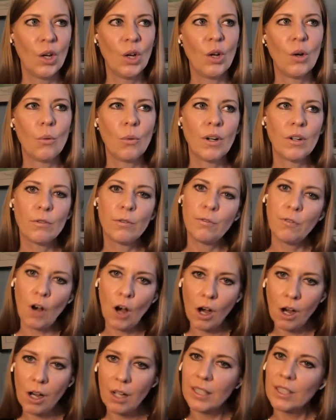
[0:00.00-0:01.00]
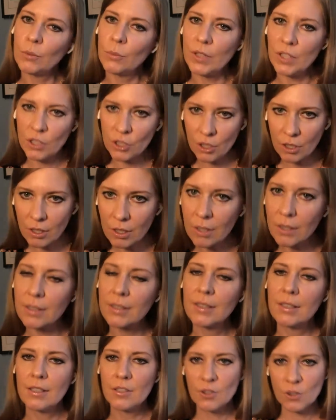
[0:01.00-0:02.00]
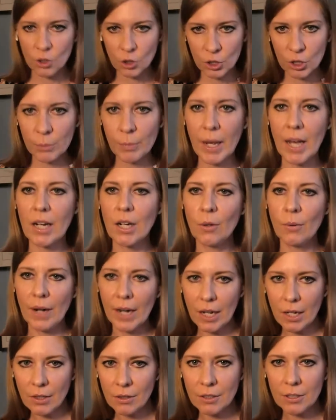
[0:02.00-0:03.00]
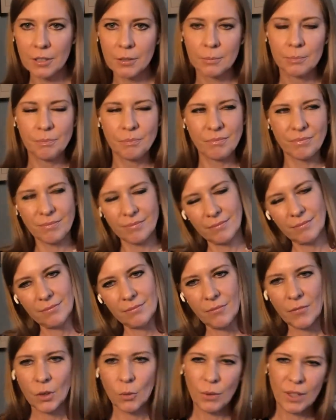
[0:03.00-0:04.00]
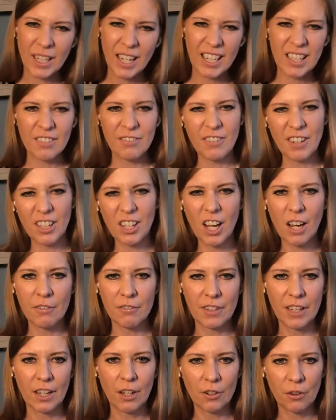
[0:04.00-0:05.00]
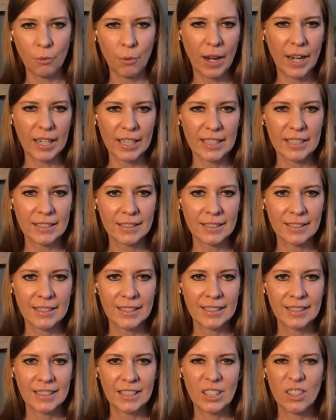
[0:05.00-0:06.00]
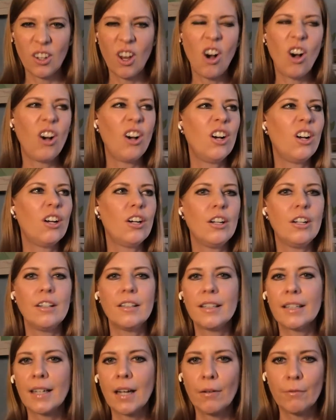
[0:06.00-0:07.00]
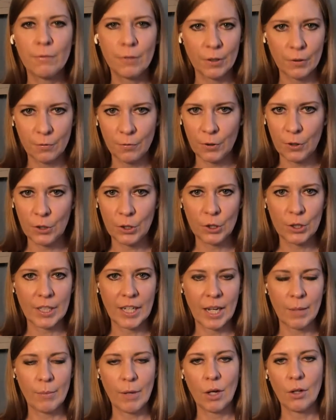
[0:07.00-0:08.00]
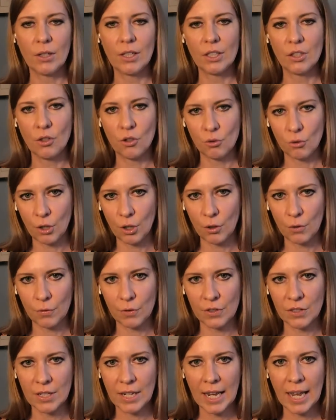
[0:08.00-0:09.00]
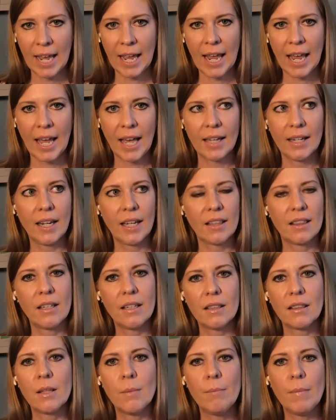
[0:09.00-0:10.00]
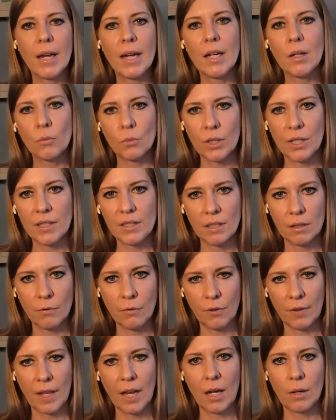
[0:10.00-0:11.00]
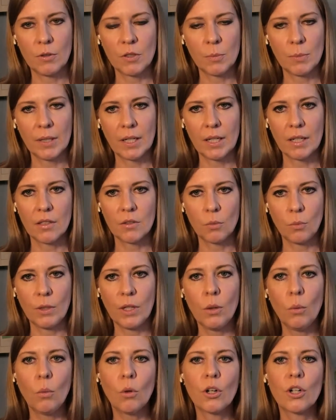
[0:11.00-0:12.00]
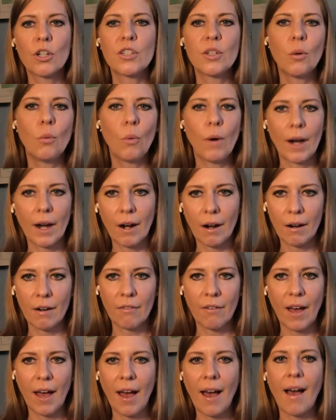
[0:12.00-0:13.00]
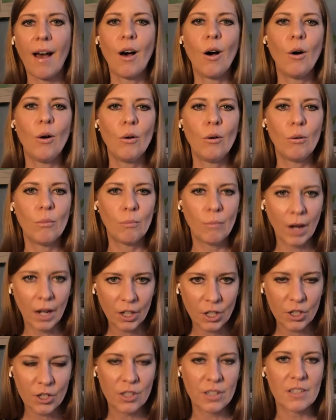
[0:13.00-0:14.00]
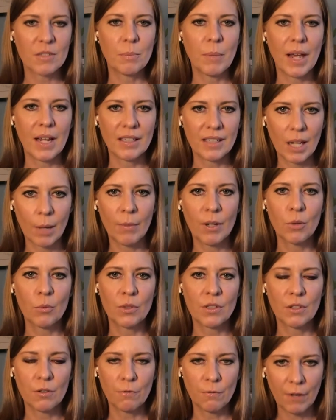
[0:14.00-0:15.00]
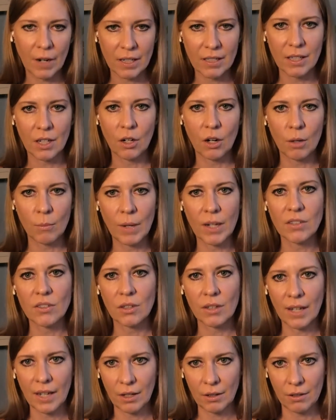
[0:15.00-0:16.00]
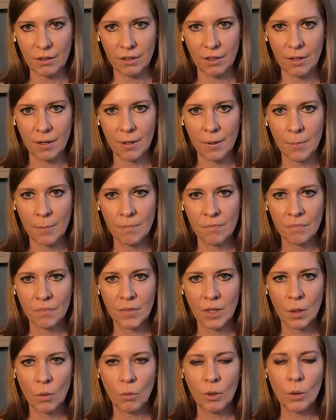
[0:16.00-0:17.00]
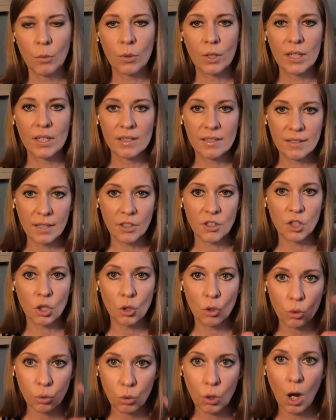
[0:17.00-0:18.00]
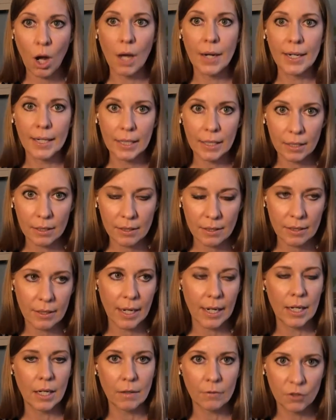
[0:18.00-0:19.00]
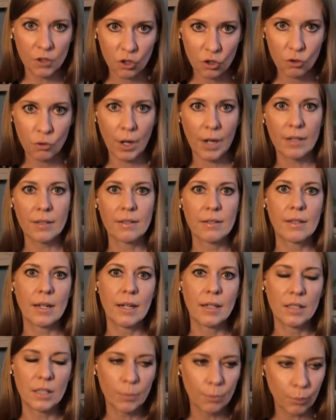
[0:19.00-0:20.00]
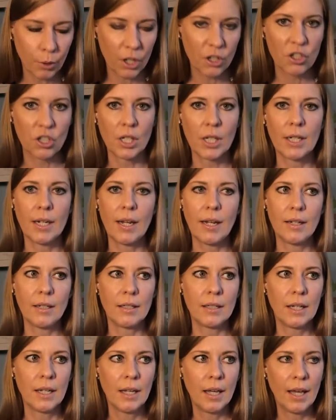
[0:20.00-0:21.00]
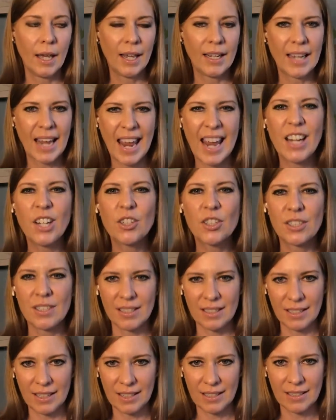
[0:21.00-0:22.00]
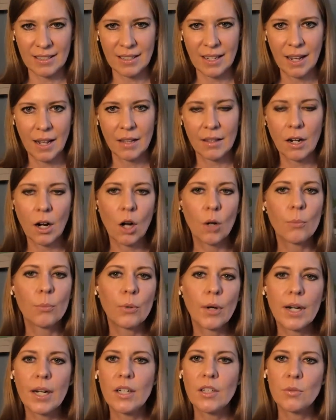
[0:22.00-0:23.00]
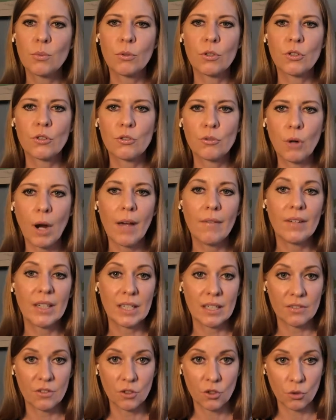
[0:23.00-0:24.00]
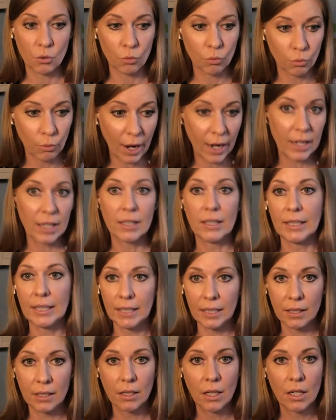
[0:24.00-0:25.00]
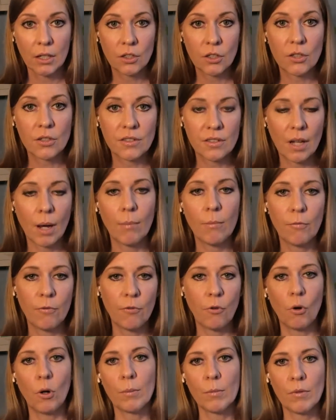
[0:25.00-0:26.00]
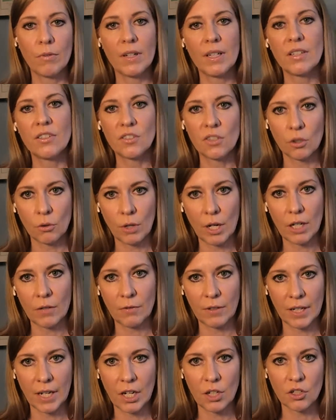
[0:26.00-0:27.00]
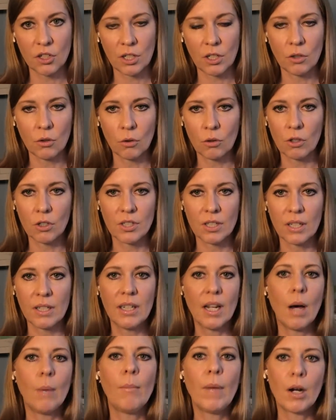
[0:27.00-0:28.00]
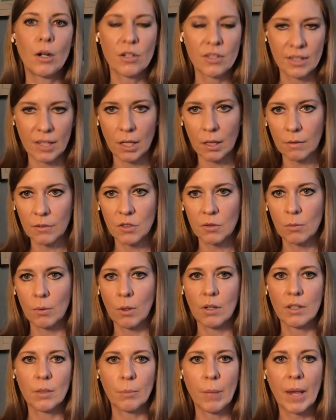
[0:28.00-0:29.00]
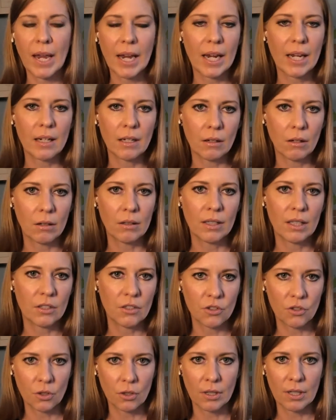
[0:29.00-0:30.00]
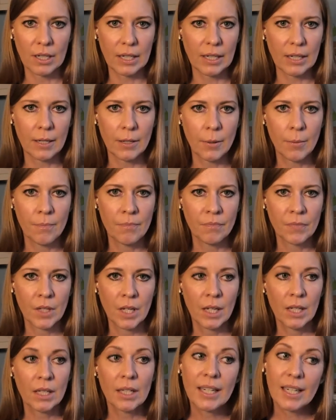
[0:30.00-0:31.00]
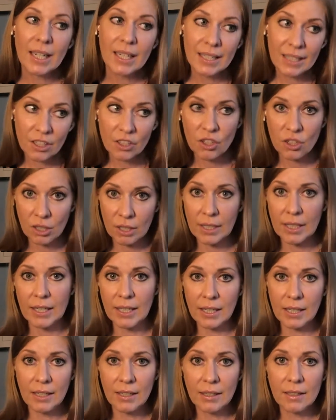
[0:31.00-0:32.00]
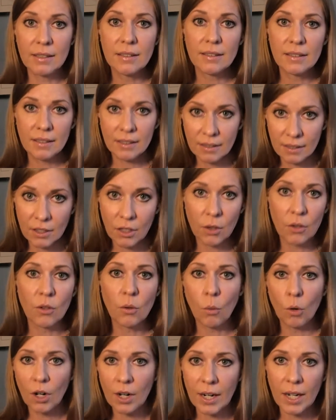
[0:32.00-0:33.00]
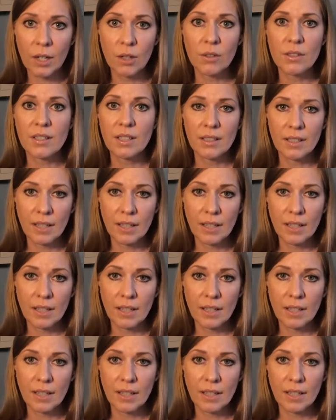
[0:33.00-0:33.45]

when fall and winter circled back around, we kind of fell off the health wagon. All the comfort food came out in droves. And I think the main reason for that was because we weren't aware of how much this pandemic was affecting our mental health. We were in such a chronic state of stress and depression and anxiousness that our brains were driving us directly to some form of instant gratification in order to numb ourselves from all the pain and all the uncertainty. Like initially, the workouts and the